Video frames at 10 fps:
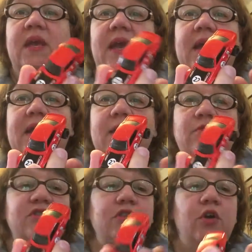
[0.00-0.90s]
and it
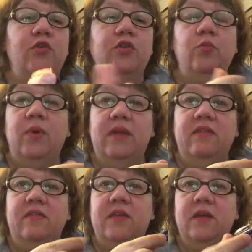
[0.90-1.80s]
was loaded
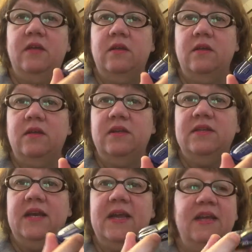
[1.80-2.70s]
with
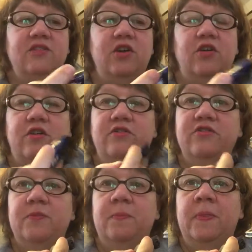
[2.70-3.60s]
die-cast cars.